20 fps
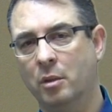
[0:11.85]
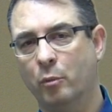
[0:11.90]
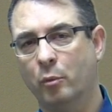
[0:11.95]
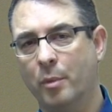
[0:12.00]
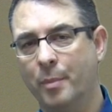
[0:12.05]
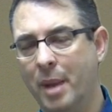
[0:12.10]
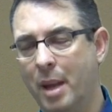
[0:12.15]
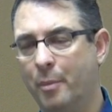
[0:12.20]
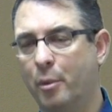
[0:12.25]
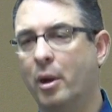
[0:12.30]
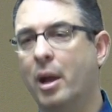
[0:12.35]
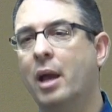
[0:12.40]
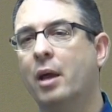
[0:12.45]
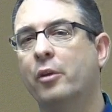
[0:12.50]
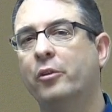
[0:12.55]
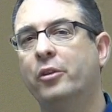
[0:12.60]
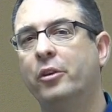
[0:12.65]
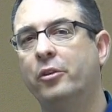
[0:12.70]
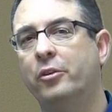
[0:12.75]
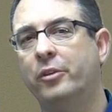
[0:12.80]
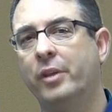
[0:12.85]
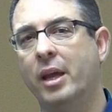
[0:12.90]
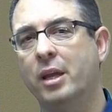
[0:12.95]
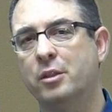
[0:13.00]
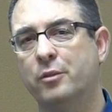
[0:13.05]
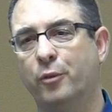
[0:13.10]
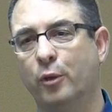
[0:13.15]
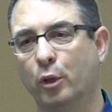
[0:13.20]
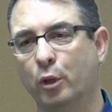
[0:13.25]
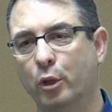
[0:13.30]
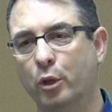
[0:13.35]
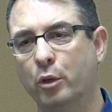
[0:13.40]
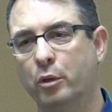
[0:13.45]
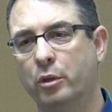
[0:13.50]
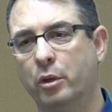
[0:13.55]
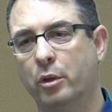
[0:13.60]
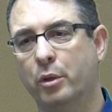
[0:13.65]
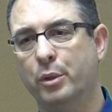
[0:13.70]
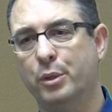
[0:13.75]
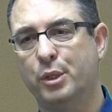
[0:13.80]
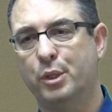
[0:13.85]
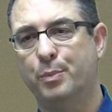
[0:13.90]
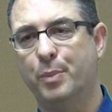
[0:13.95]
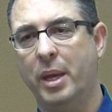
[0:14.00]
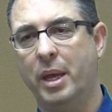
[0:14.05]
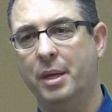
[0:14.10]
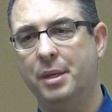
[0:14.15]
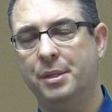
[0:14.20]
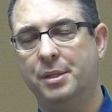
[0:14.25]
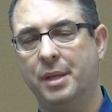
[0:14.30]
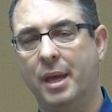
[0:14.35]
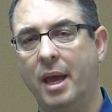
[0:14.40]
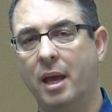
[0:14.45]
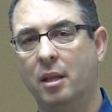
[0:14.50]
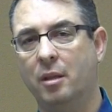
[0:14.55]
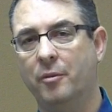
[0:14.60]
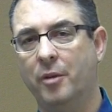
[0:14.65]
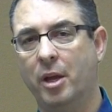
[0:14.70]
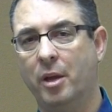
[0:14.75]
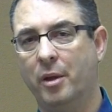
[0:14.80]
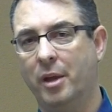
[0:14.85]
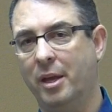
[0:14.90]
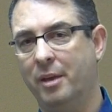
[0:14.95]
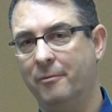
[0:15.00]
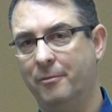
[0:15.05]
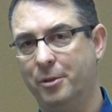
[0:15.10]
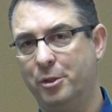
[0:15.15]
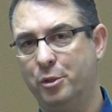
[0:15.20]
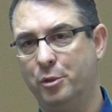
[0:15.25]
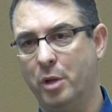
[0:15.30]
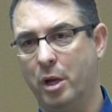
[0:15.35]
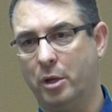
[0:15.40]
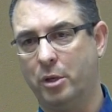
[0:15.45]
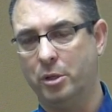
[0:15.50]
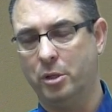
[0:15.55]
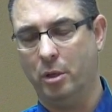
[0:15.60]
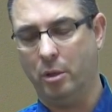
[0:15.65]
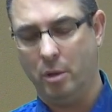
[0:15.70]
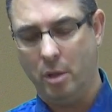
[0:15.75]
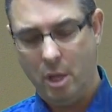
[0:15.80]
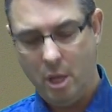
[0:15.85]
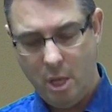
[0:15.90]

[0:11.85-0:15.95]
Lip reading: Remember, Elsie stands for Lunar Space Elevator Infrastructure.